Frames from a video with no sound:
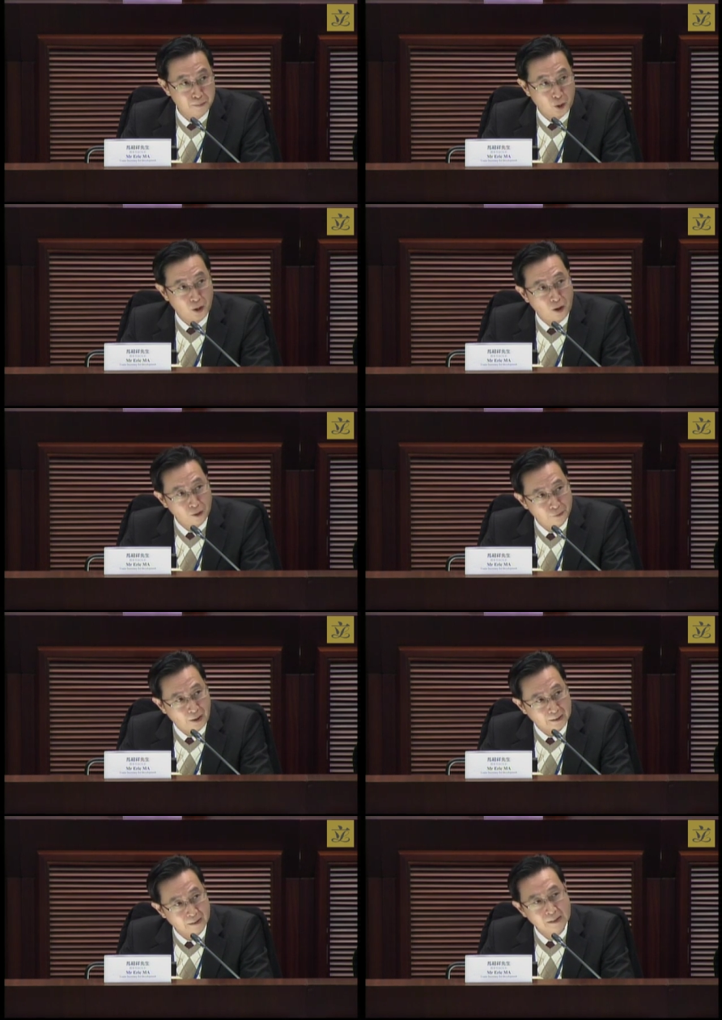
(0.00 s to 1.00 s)
And
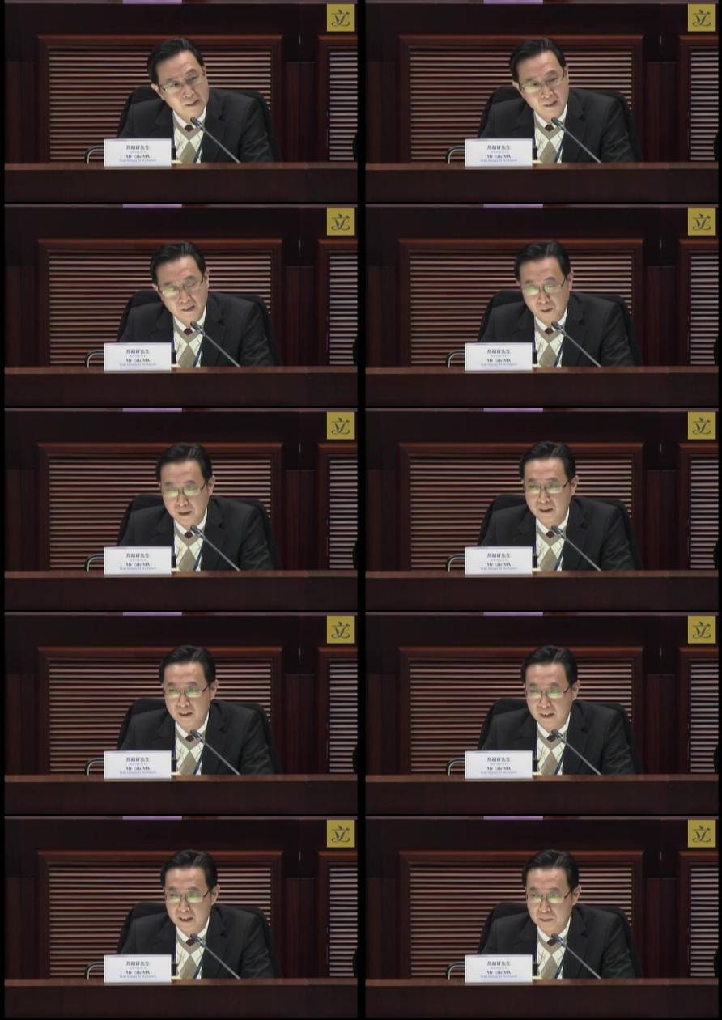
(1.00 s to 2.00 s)
anyway, different
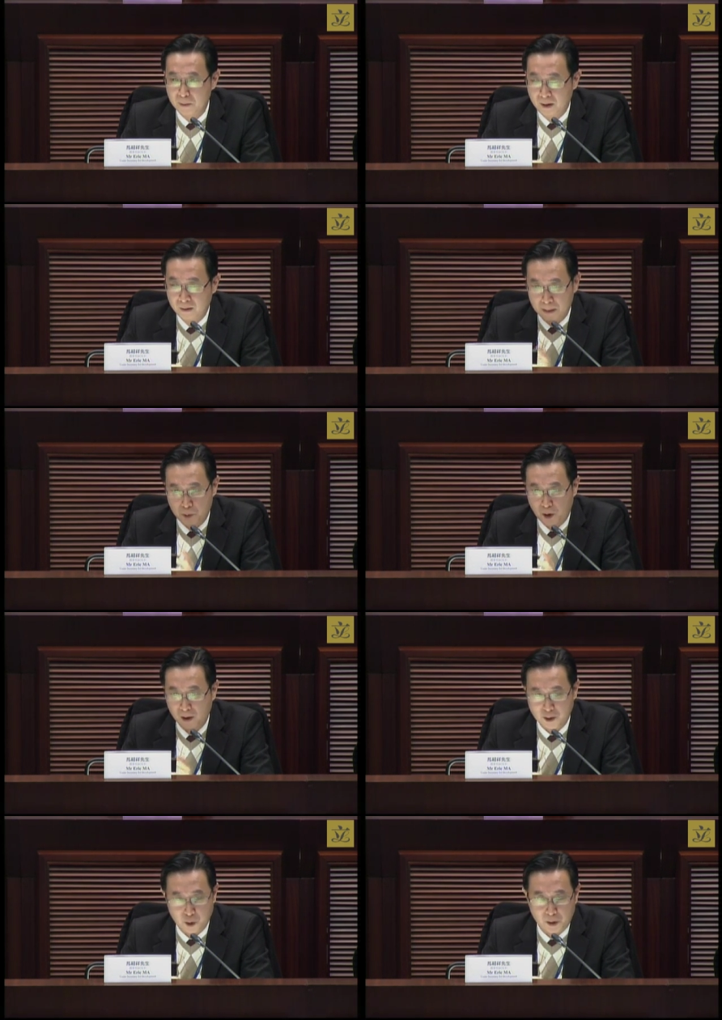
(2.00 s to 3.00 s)
owners may have uh,
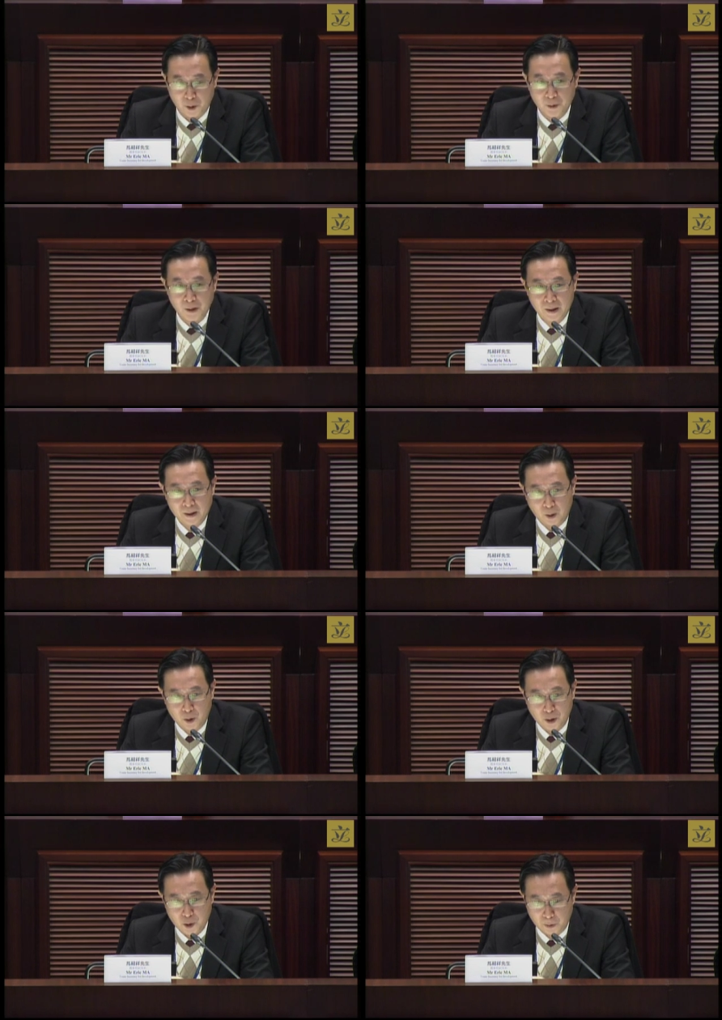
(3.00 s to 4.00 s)
different
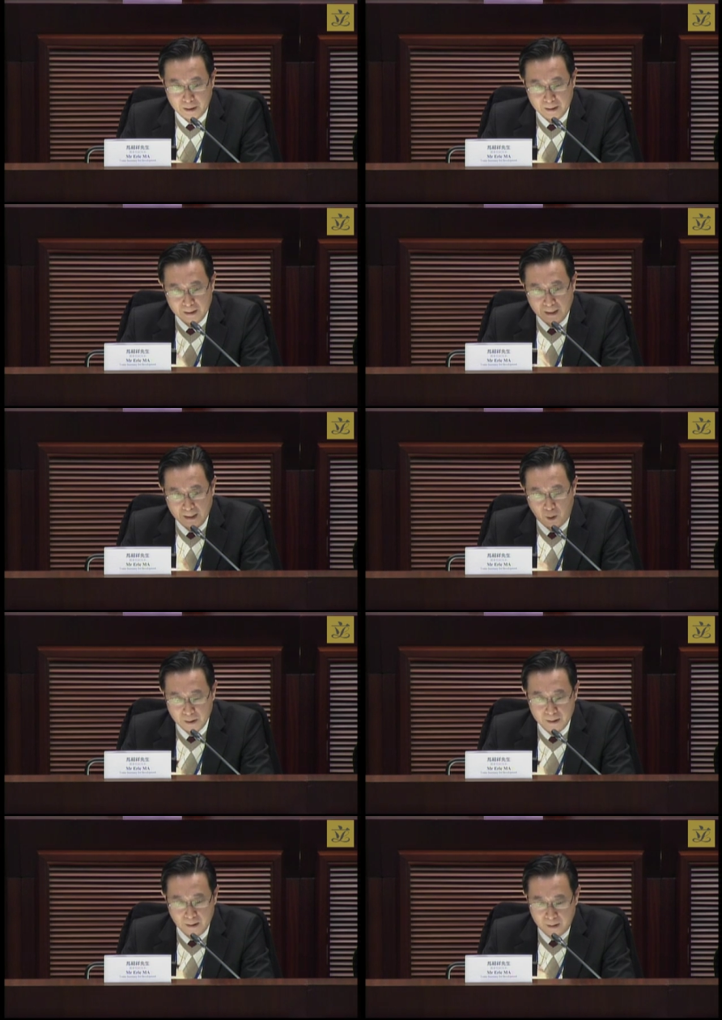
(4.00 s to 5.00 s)
uh, perception
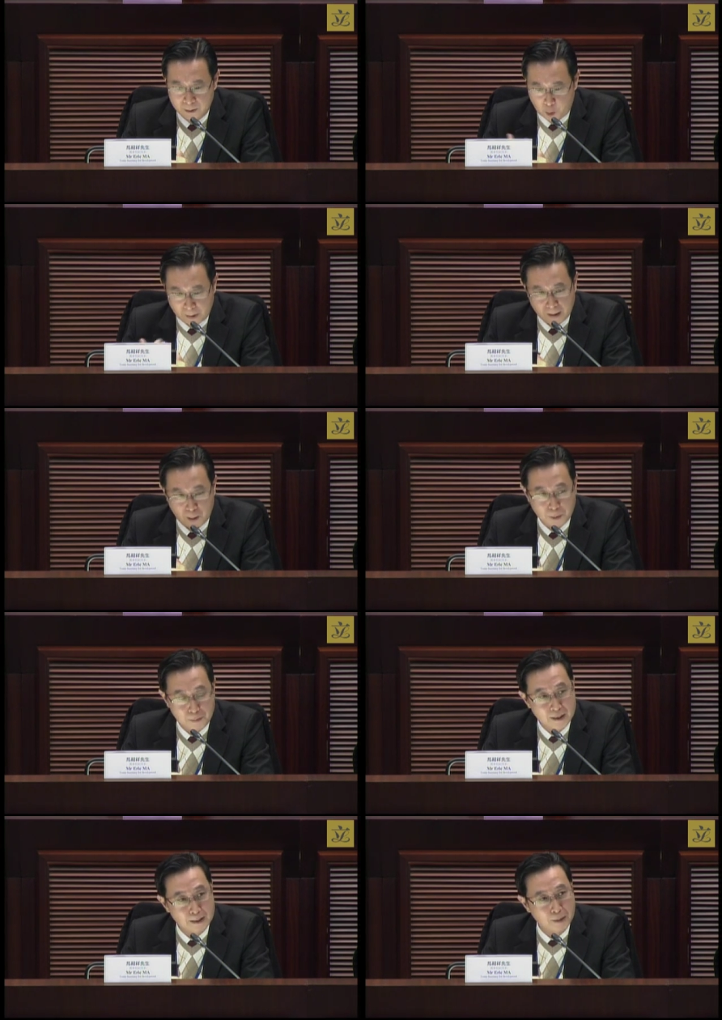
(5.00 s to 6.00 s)
about the
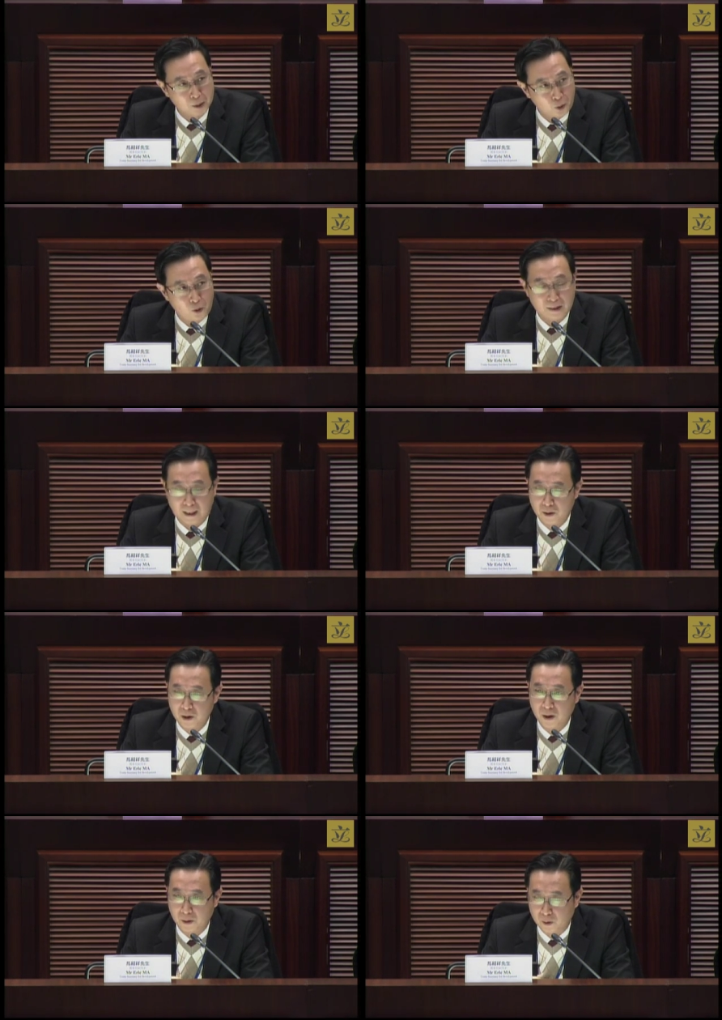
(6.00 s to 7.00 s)
redevelopment
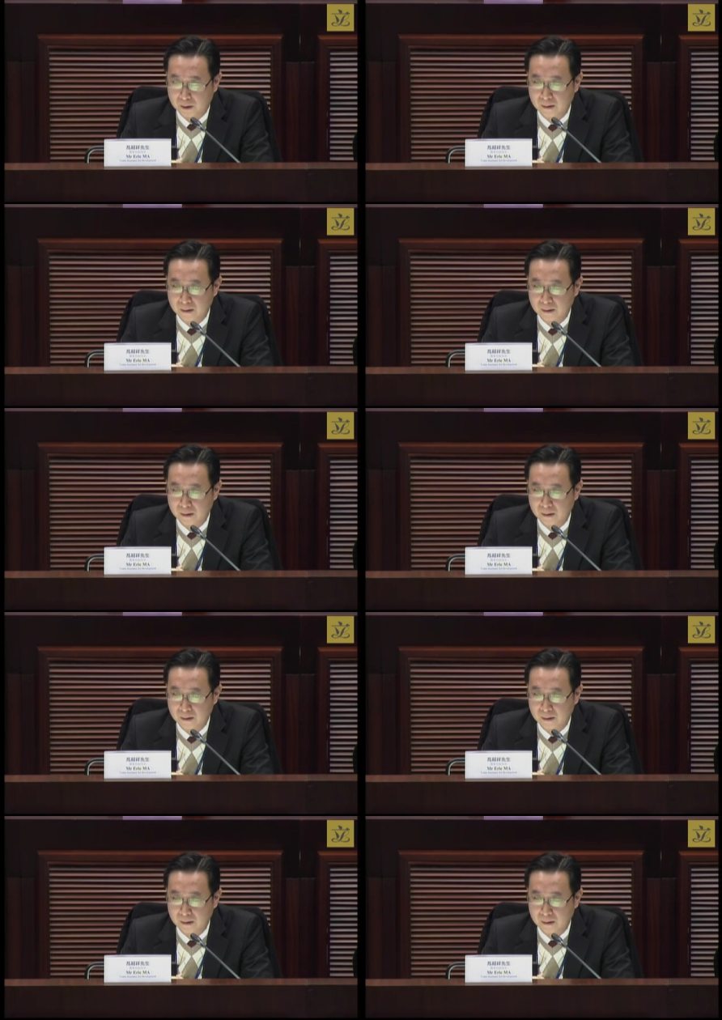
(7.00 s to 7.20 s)
potential.